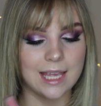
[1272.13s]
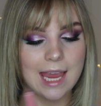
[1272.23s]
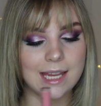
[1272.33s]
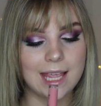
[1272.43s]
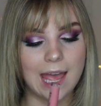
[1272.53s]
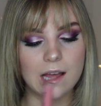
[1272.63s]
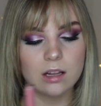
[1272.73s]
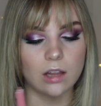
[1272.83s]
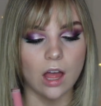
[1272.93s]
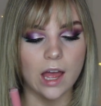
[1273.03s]
Katy
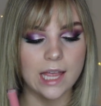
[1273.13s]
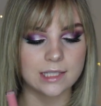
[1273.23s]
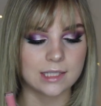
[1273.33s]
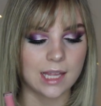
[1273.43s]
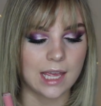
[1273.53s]
Kat Gloss